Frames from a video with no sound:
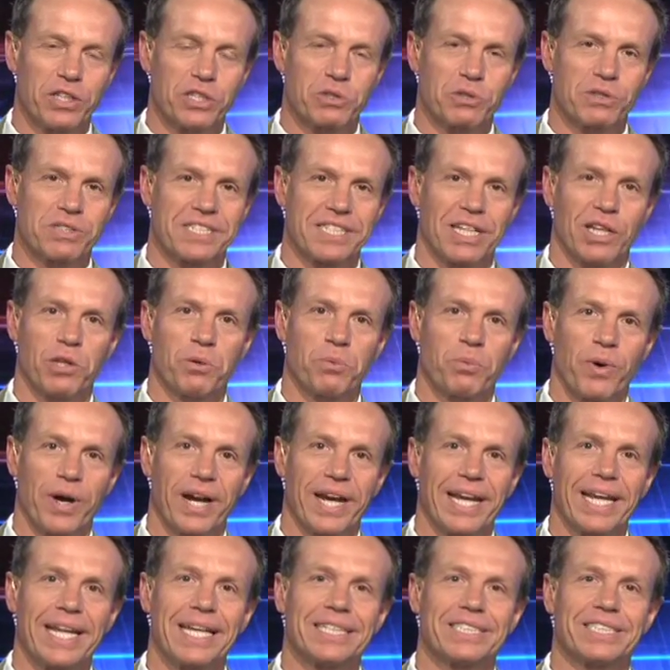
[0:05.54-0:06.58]
others were
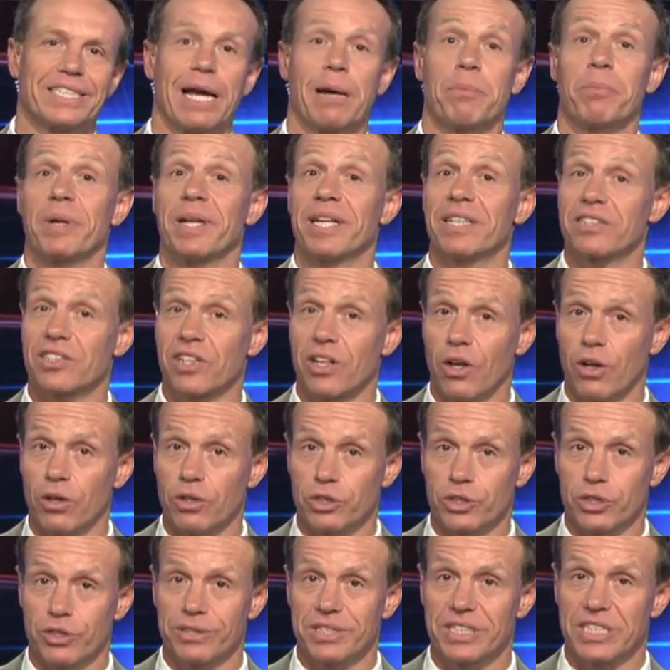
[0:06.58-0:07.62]
celebrating Japanese
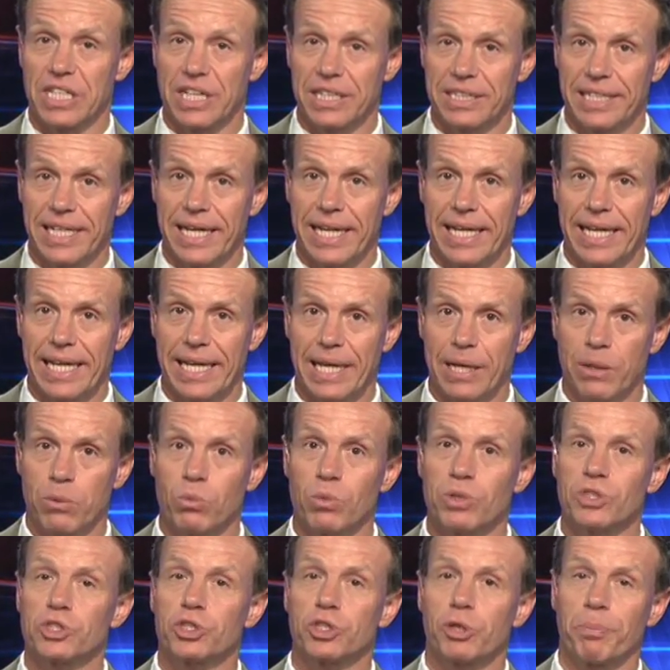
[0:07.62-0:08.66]
culture. Sunday,
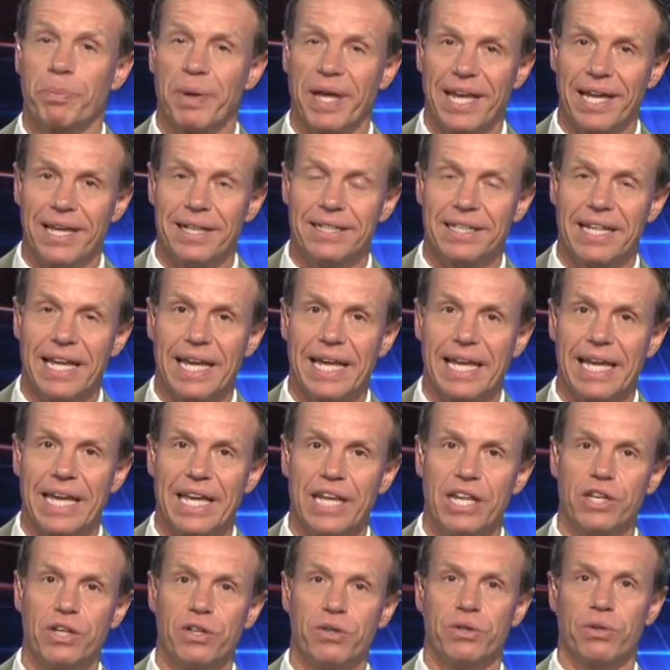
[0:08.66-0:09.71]
it was Japan Day
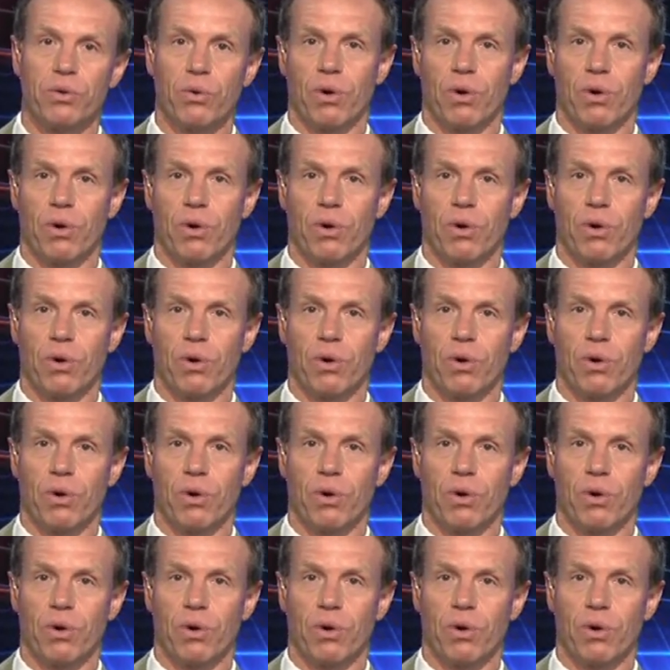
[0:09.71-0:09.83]
in New